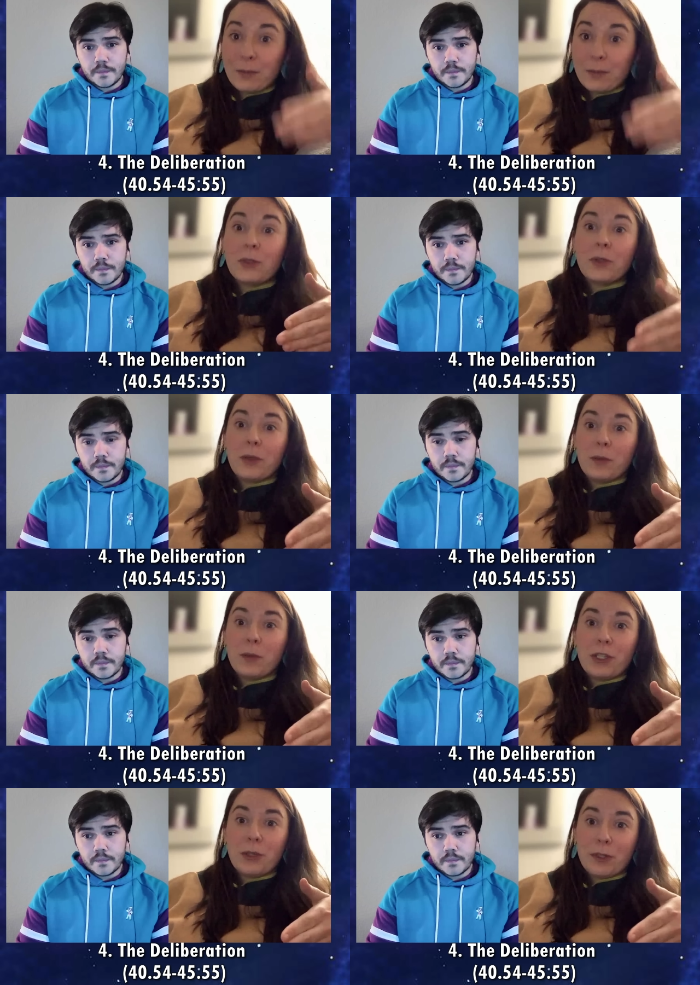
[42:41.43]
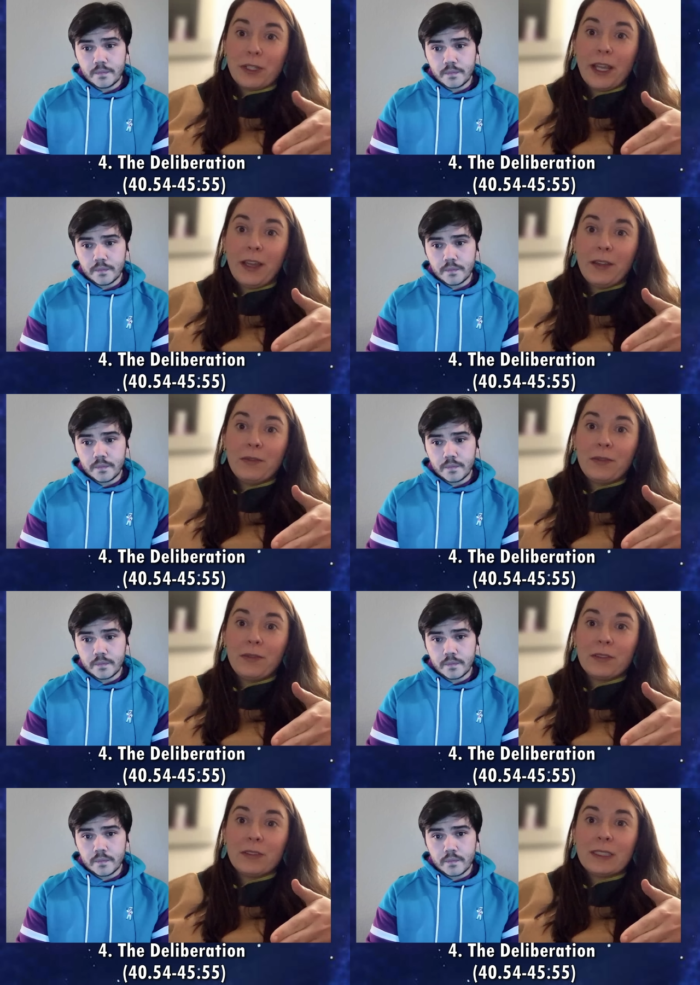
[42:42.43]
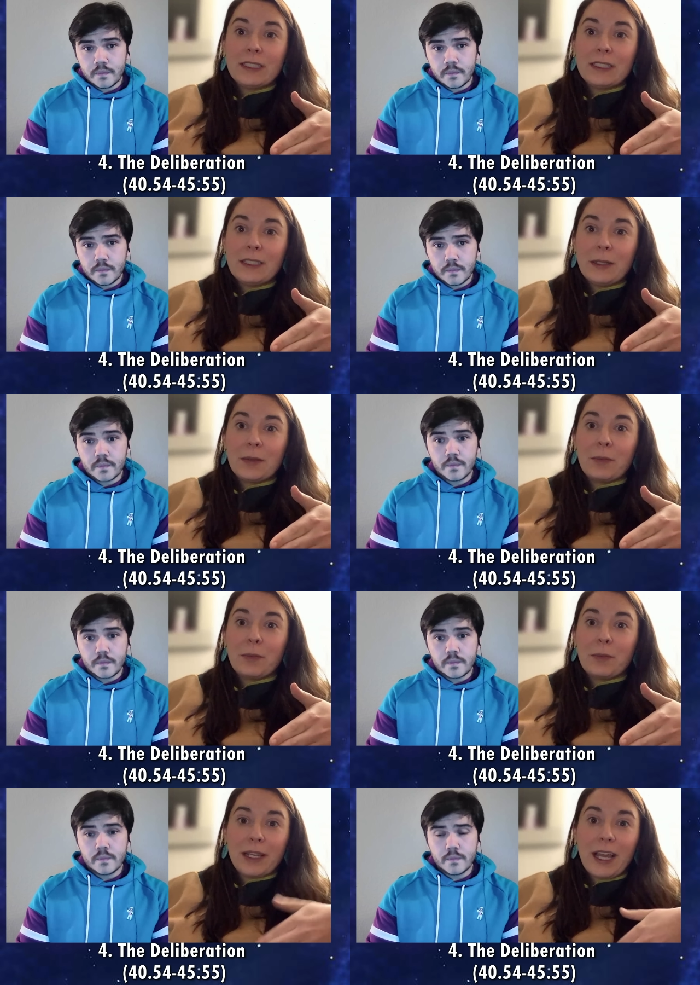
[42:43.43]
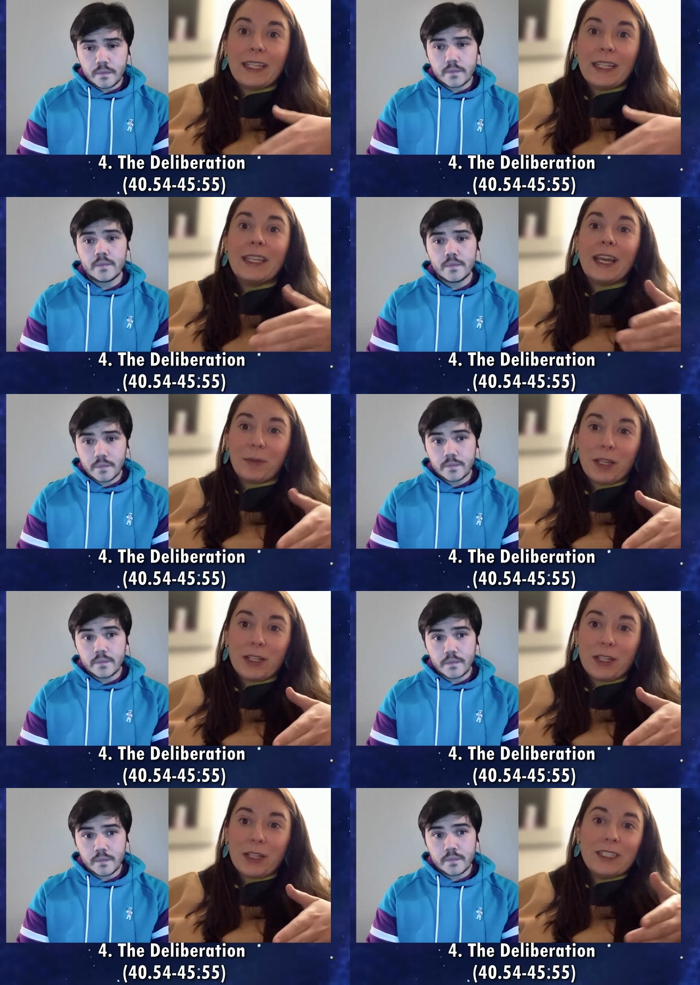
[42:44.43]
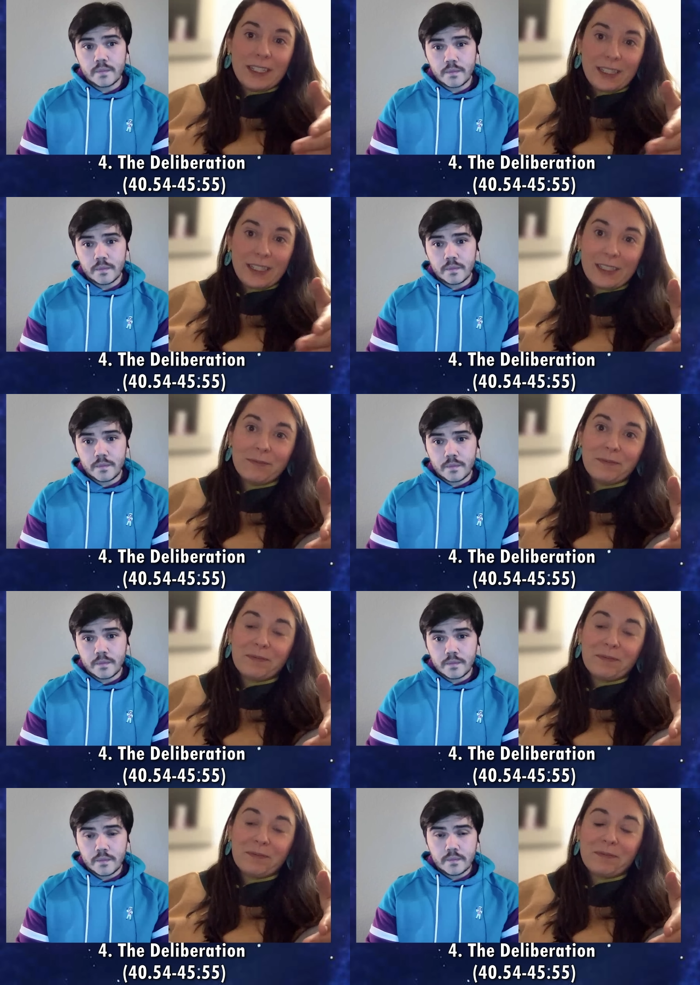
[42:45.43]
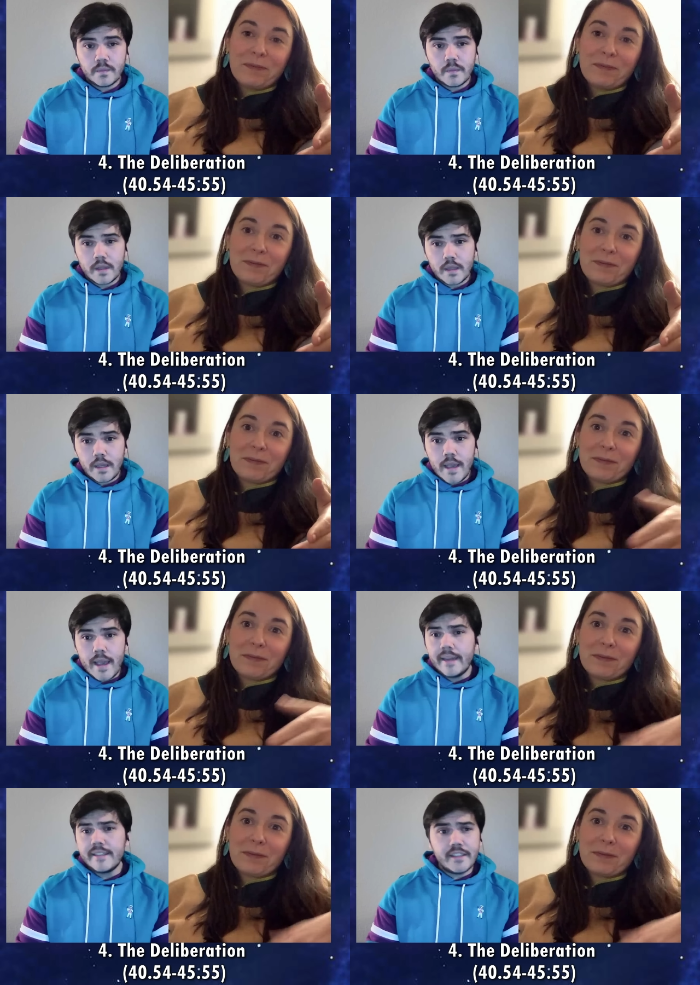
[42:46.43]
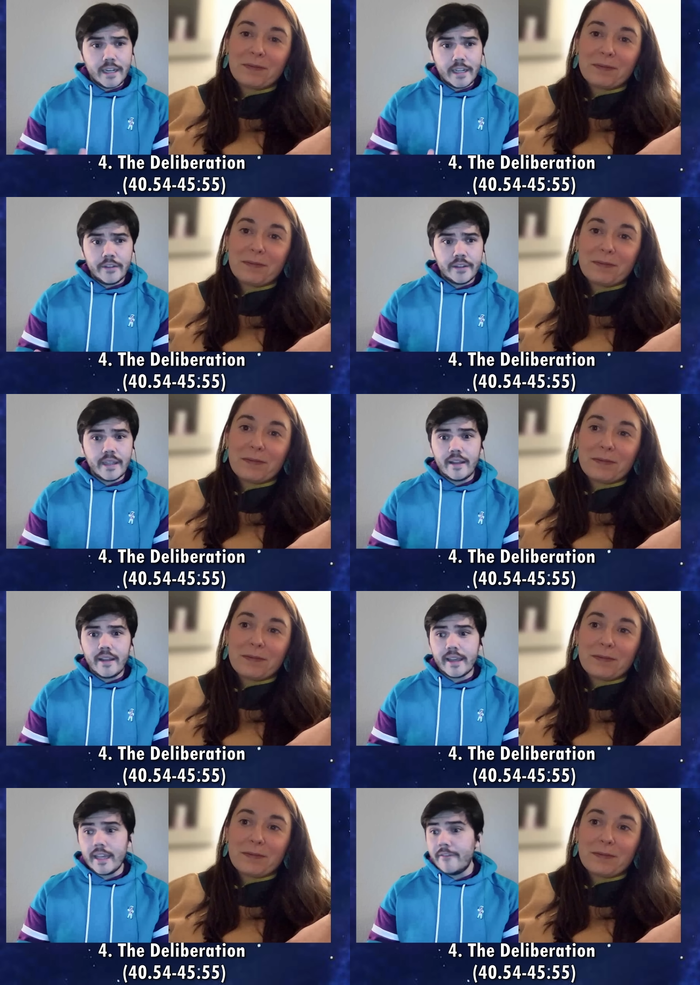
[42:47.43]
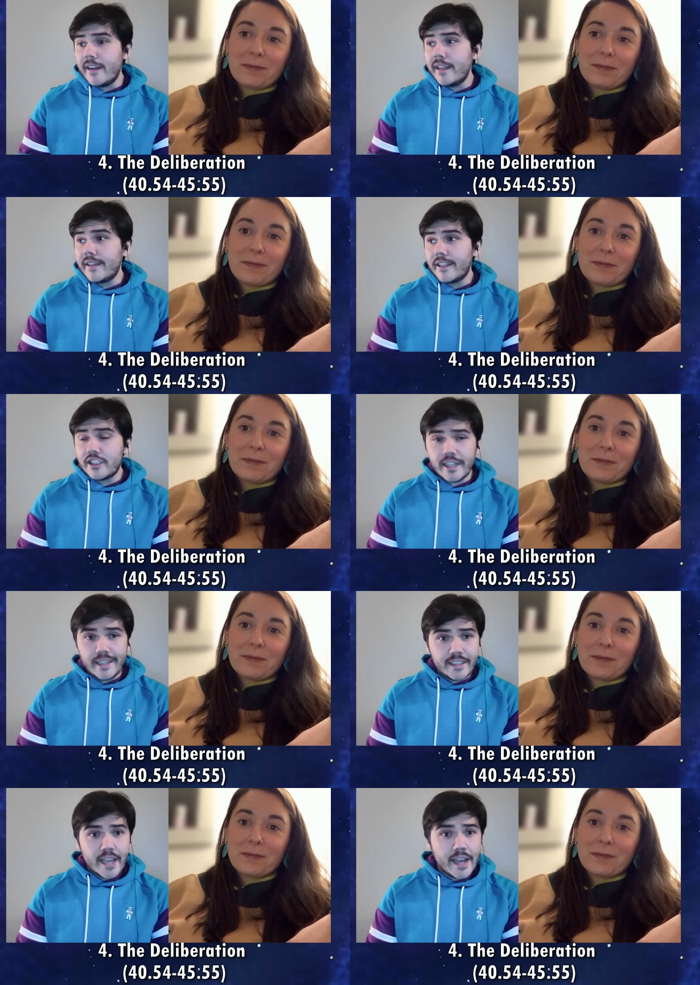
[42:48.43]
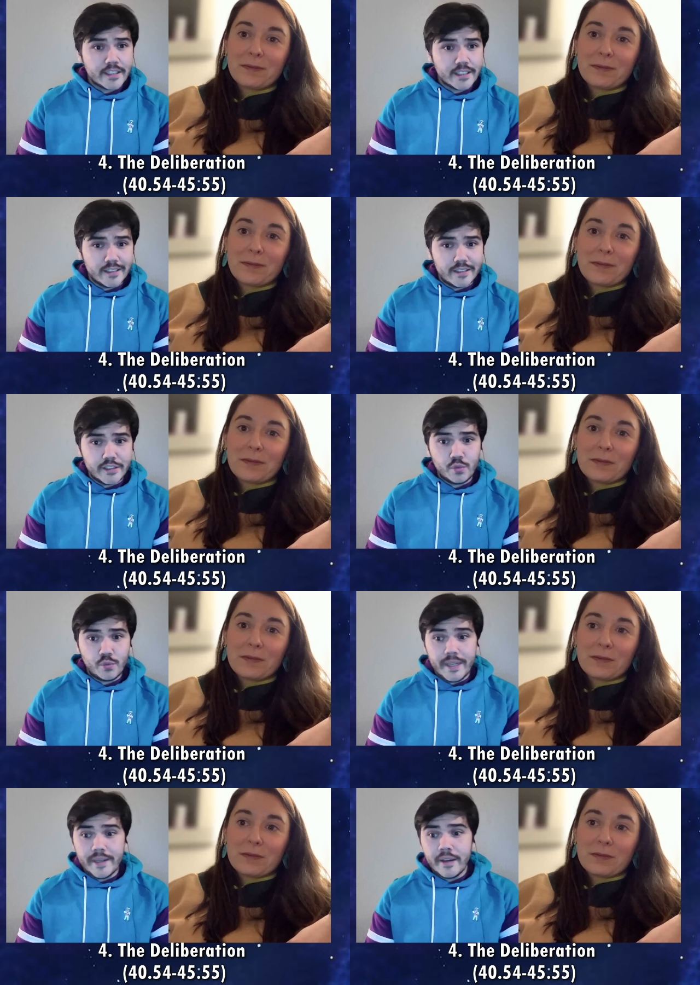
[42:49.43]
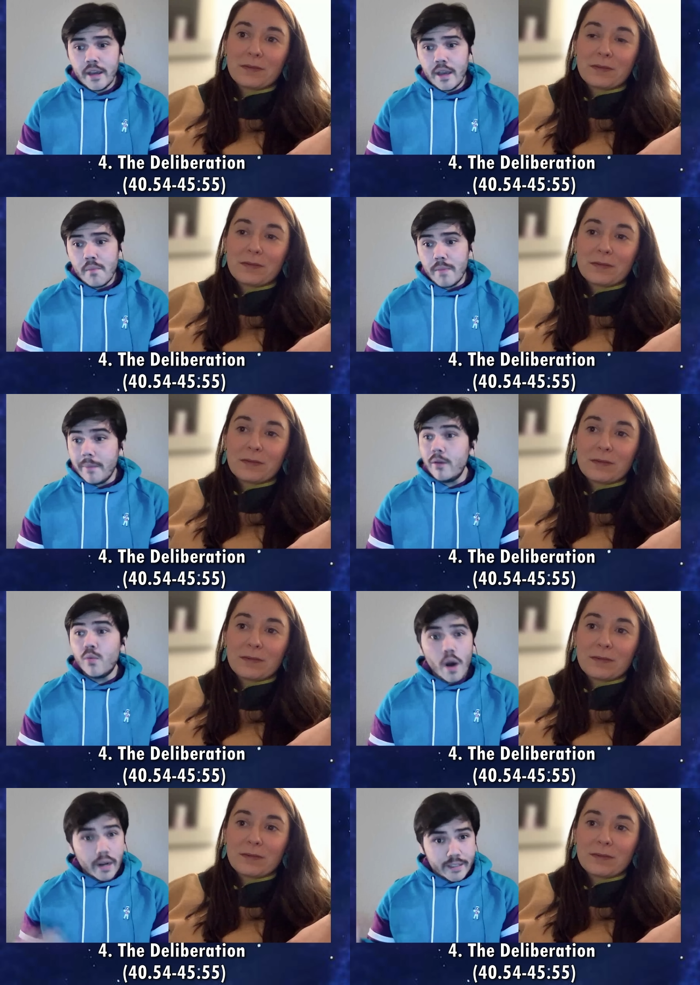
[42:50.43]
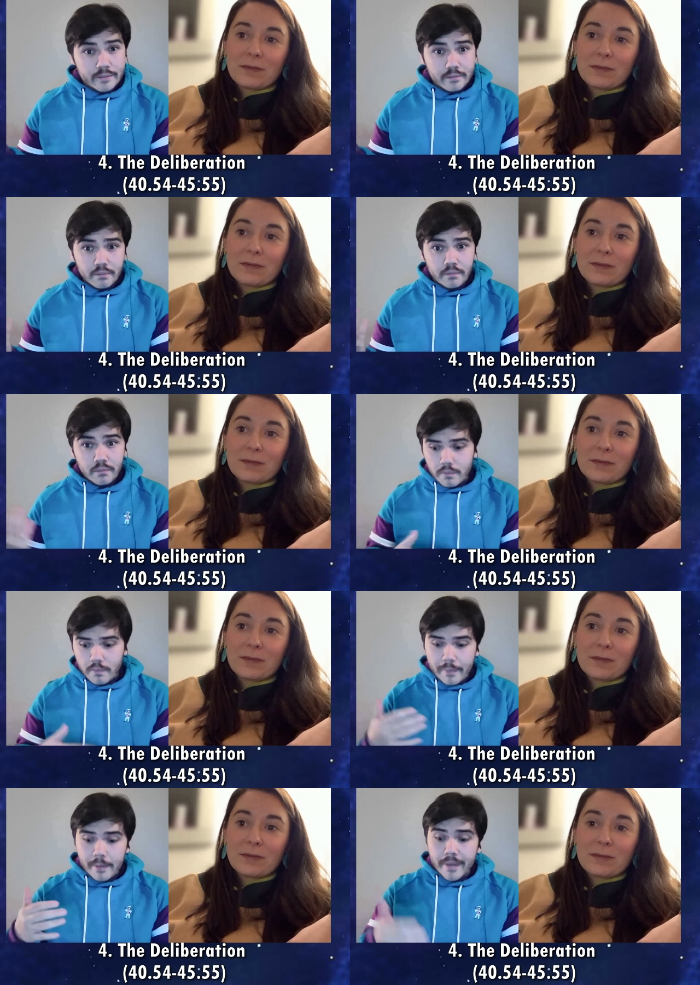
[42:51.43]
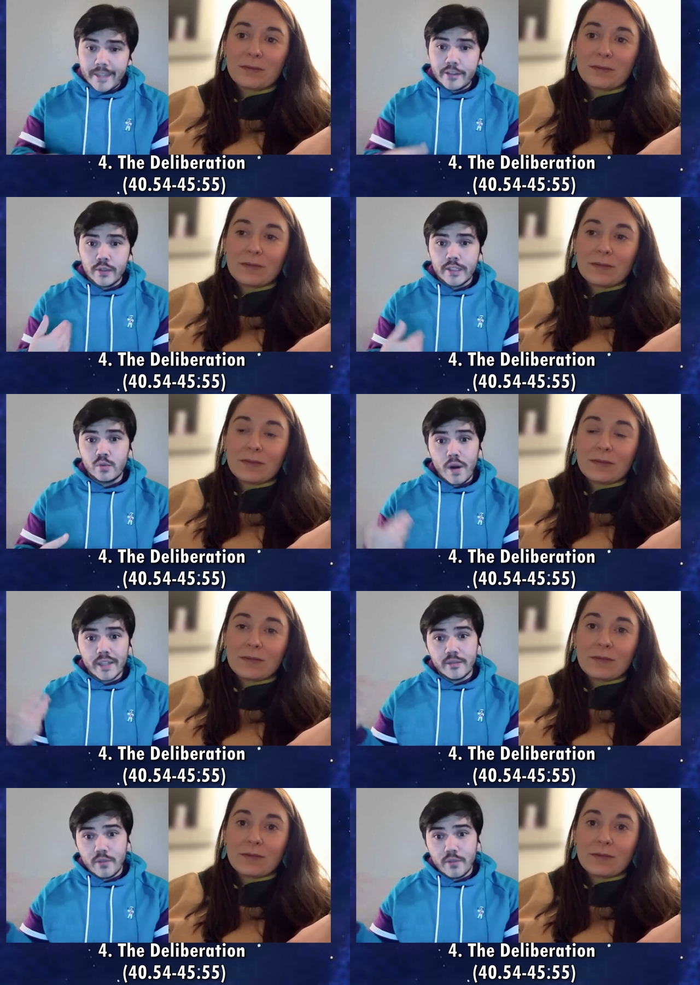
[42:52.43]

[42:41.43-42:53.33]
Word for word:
Speaker 1: I absolutely wish she would have but I get why she didn't.
Speaker 2: And it's not even that like if anything, Jay's actions this week maybe wanted maybe made Nurys